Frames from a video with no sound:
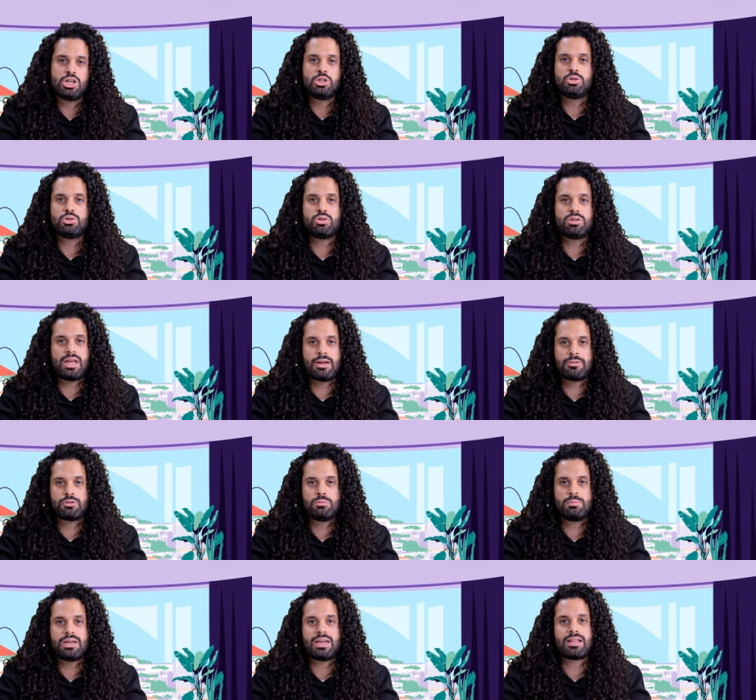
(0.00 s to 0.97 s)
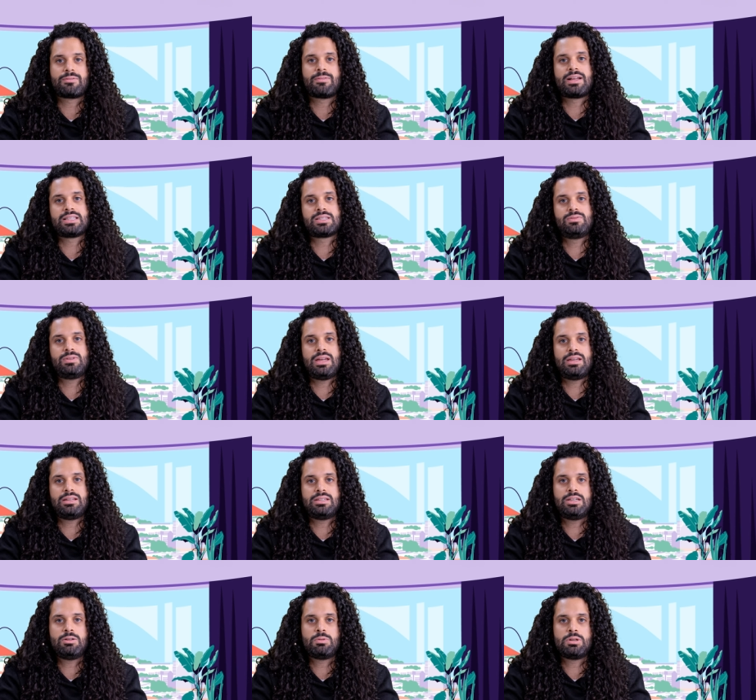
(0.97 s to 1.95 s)
you don't have to make advanced
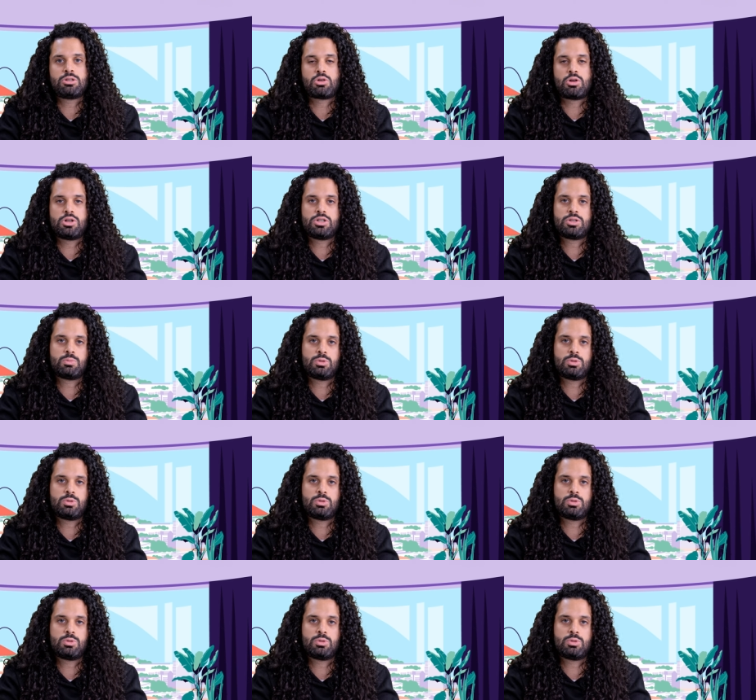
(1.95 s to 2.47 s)
VAT returns,